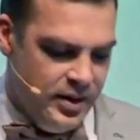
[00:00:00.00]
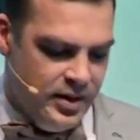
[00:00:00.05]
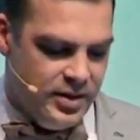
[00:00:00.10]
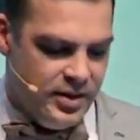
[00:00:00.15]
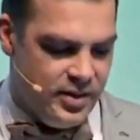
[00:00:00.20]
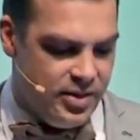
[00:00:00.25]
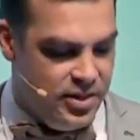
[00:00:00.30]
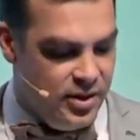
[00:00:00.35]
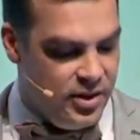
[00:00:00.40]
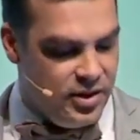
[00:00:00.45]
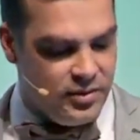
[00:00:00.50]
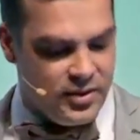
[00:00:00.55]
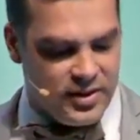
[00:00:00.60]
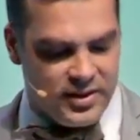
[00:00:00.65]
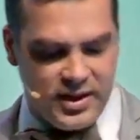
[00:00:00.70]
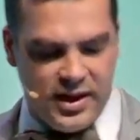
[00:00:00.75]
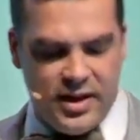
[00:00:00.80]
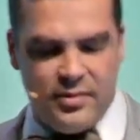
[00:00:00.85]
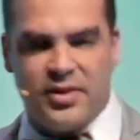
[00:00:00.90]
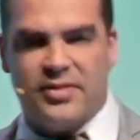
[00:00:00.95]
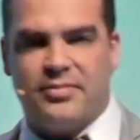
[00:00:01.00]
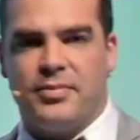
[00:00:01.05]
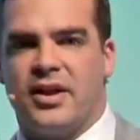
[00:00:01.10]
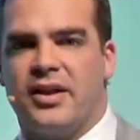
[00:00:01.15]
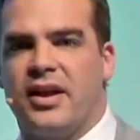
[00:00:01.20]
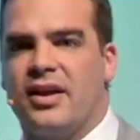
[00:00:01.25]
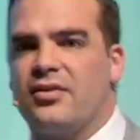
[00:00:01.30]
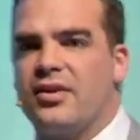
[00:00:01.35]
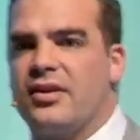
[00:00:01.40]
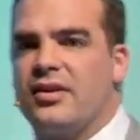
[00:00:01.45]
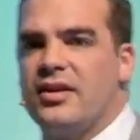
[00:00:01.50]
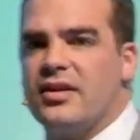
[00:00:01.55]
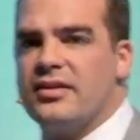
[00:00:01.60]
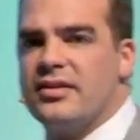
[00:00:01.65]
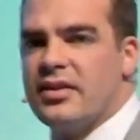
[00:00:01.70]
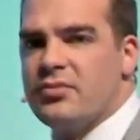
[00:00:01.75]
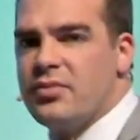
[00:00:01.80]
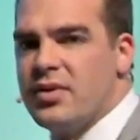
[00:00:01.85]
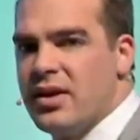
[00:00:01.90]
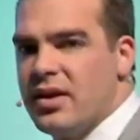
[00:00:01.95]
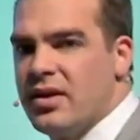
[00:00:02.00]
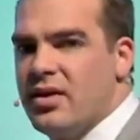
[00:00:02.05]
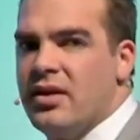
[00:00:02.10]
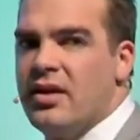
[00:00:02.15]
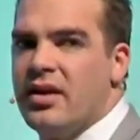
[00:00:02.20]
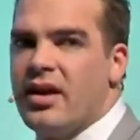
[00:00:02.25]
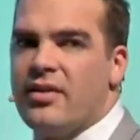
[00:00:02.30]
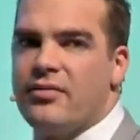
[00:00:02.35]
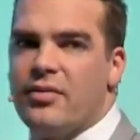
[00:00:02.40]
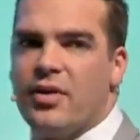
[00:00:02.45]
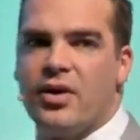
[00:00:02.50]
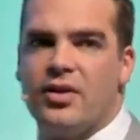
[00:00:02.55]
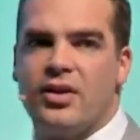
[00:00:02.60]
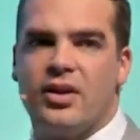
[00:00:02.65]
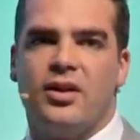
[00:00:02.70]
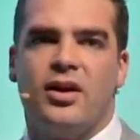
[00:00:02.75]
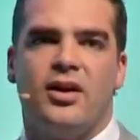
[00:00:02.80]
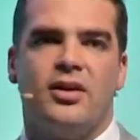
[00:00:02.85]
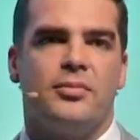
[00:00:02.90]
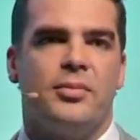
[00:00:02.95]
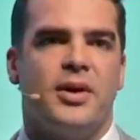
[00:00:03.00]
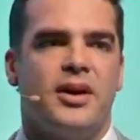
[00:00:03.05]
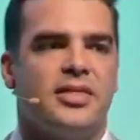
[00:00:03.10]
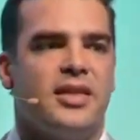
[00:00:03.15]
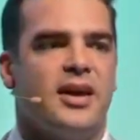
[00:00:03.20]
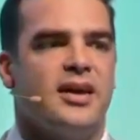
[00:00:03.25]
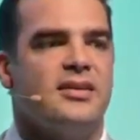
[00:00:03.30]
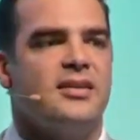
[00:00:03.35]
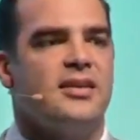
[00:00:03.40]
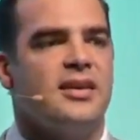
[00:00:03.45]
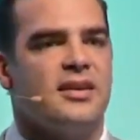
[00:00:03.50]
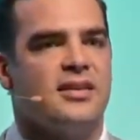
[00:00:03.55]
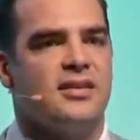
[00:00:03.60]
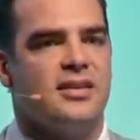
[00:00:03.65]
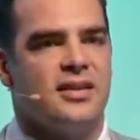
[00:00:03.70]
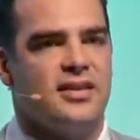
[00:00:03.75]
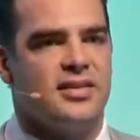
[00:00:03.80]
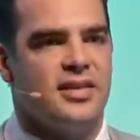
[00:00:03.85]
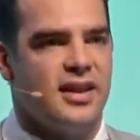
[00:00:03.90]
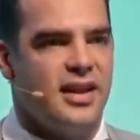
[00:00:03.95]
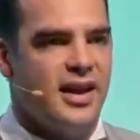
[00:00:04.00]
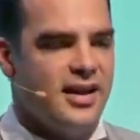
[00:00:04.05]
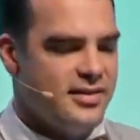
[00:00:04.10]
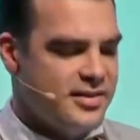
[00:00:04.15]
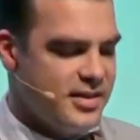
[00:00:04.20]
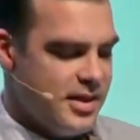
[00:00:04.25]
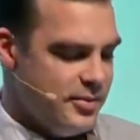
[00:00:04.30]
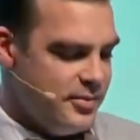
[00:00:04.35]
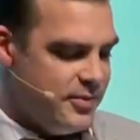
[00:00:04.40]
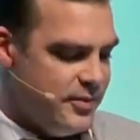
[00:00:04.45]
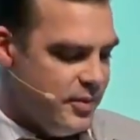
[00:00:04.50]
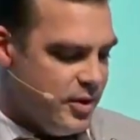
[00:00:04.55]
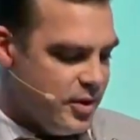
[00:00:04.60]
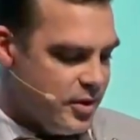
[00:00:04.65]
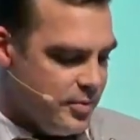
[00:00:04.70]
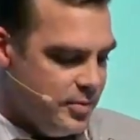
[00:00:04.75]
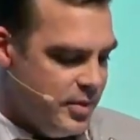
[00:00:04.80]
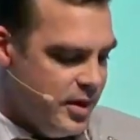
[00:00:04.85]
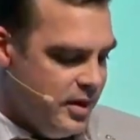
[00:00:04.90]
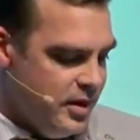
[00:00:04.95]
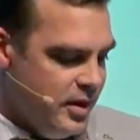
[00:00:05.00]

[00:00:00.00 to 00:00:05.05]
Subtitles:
The third was climate smart agriculture, and we have heard a lot about that here at the Landscapes Forum.